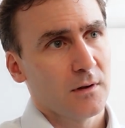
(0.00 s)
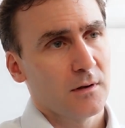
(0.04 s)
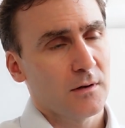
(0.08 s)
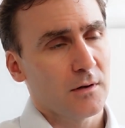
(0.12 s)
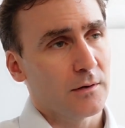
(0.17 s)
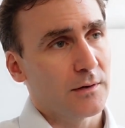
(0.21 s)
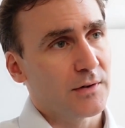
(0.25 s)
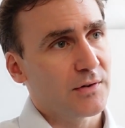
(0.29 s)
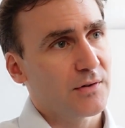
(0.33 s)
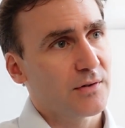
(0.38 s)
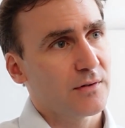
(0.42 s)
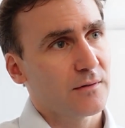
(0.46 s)

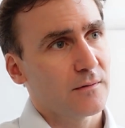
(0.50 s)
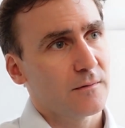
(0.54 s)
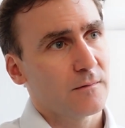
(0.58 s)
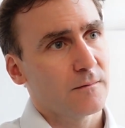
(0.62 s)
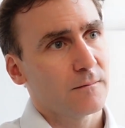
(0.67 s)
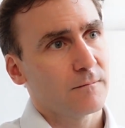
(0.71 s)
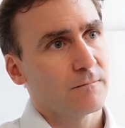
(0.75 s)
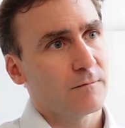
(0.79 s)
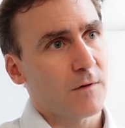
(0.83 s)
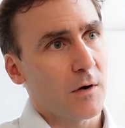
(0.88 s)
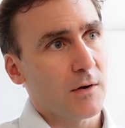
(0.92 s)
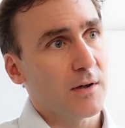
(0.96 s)
There is
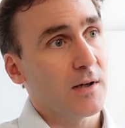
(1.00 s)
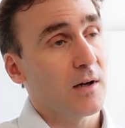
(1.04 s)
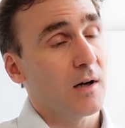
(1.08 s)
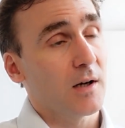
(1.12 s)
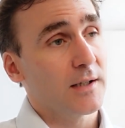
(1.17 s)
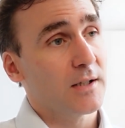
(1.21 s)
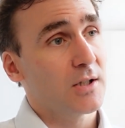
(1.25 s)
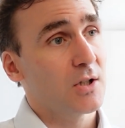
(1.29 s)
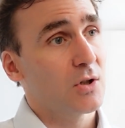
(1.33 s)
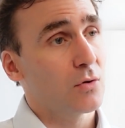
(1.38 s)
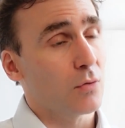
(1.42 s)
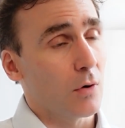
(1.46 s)
very
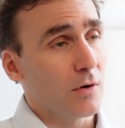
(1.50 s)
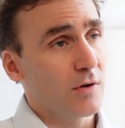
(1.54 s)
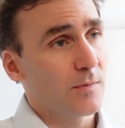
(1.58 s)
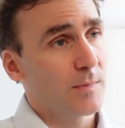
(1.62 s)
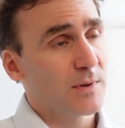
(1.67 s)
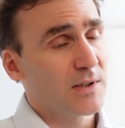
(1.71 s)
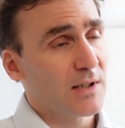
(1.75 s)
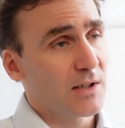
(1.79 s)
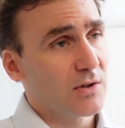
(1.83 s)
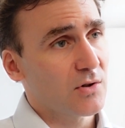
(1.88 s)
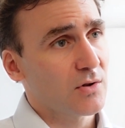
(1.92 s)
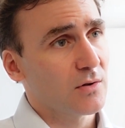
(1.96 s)
high growth
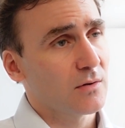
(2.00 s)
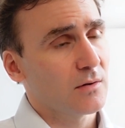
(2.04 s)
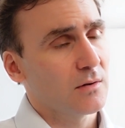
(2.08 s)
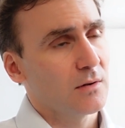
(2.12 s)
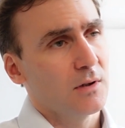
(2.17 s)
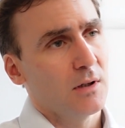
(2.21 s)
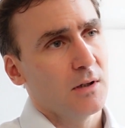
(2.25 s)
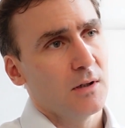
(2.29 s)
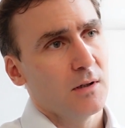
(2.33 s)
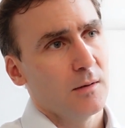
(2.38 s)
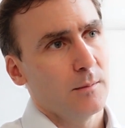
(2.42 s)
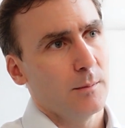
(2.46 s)
potential,
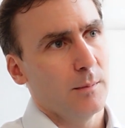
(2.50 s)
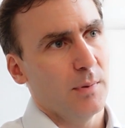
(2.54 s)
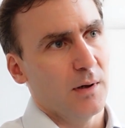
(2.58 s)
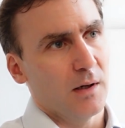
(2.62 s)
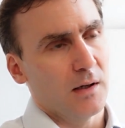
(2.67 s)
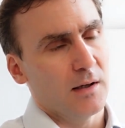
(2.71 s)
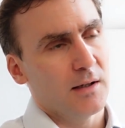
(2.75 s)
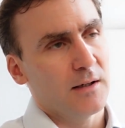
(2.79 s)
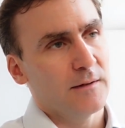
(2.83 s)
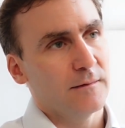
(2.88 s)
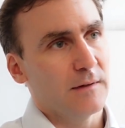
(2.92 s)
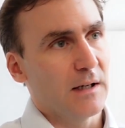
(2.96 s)

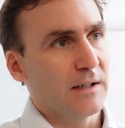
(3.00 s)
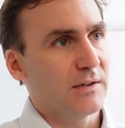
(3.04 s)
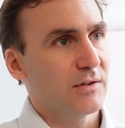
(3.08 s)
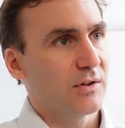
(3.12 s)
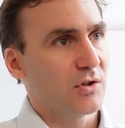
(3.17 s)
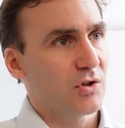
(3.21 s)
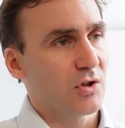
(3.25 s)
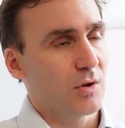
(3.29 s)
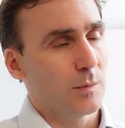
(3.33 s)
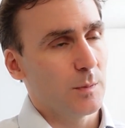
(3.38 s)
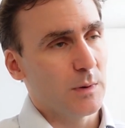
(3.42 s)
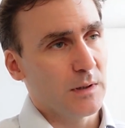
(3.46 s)
but
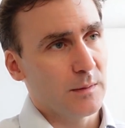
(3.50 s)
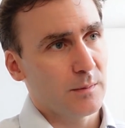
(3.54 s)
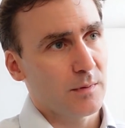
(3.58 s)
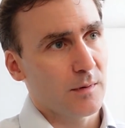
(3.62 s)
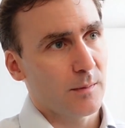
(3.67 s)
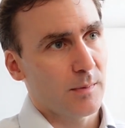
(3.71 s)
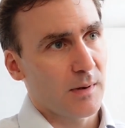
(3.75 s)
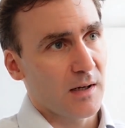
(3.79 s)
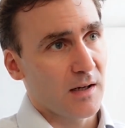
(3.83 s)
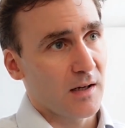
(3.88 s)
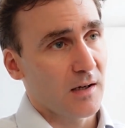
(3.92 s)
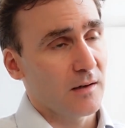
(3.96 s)
investors should be
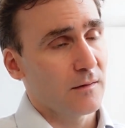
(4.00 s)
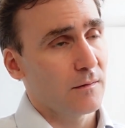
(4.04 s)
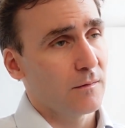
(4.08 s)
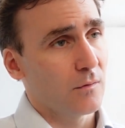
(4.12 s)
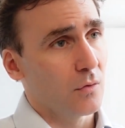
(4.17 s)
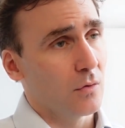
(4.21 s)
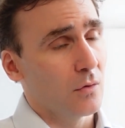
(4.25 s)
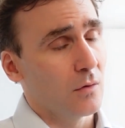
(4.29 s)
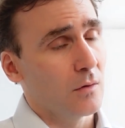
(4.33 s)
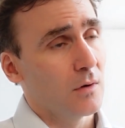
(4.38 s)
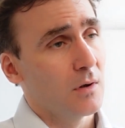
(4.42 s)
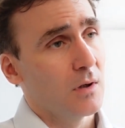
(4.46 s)
prepared
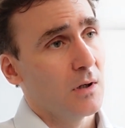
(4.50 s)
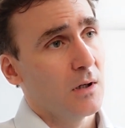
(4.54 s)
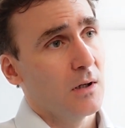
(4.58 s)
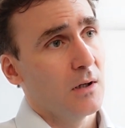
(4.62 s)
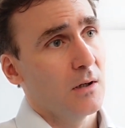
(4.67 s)
for